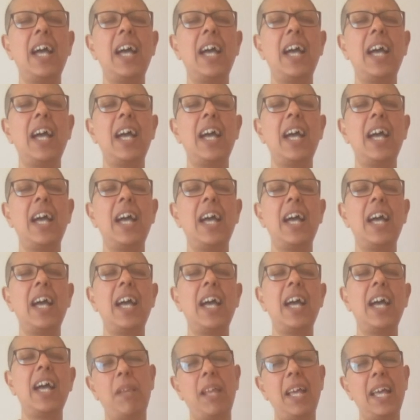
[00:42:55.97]
It's a
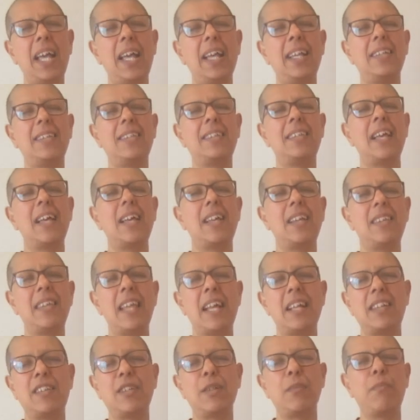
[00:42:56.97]
place and
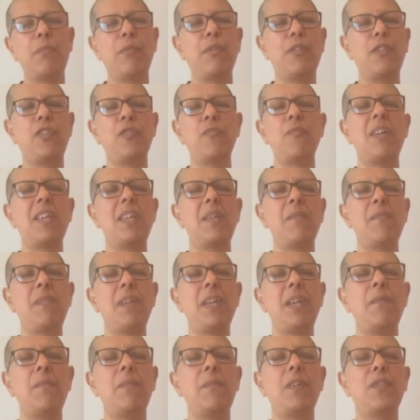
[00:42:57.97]
that supports many
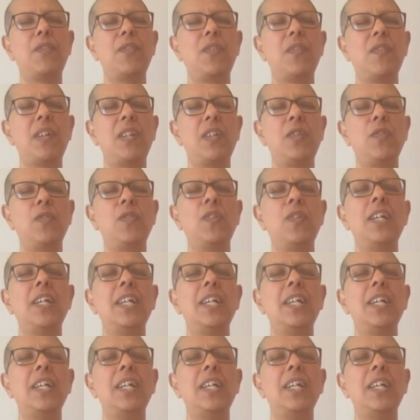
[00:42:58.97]
people. So when you